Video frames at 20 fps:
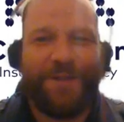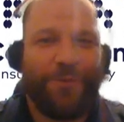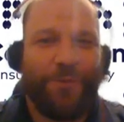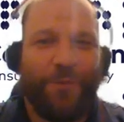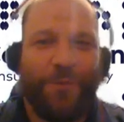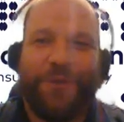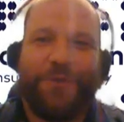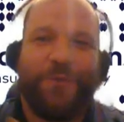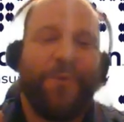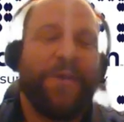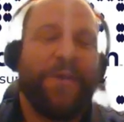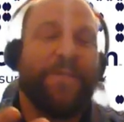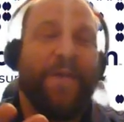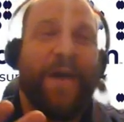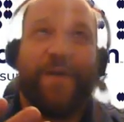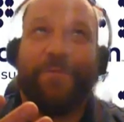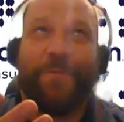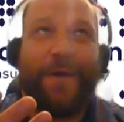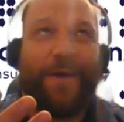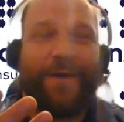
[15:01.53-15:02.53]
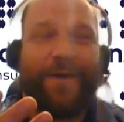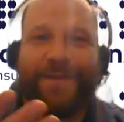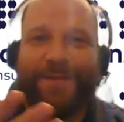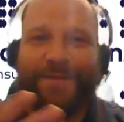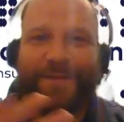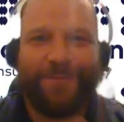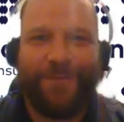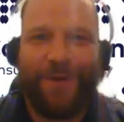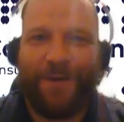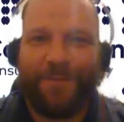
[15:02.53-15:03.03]
twenty, twenty-five
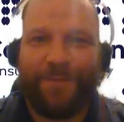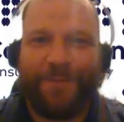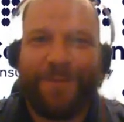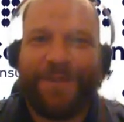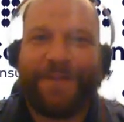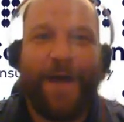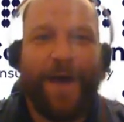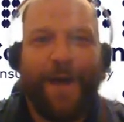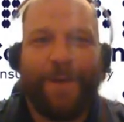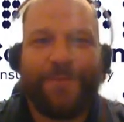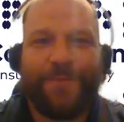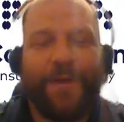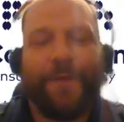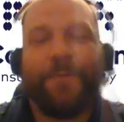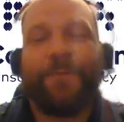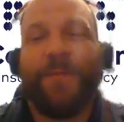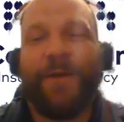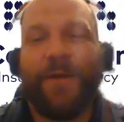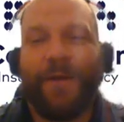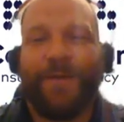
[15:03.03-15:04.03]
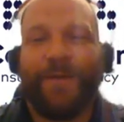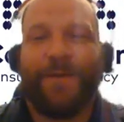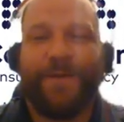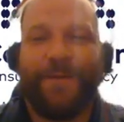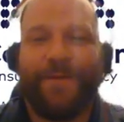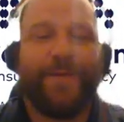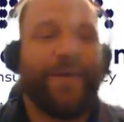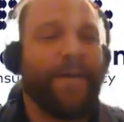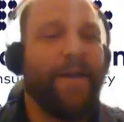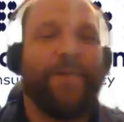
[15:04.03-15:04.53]
bucks, probably tops a
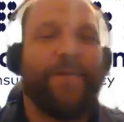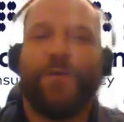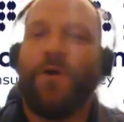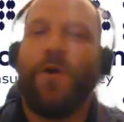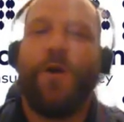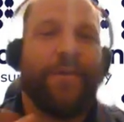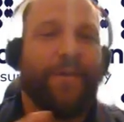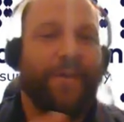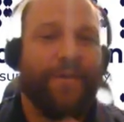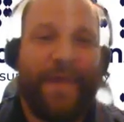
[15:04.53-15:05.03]
month to cover all of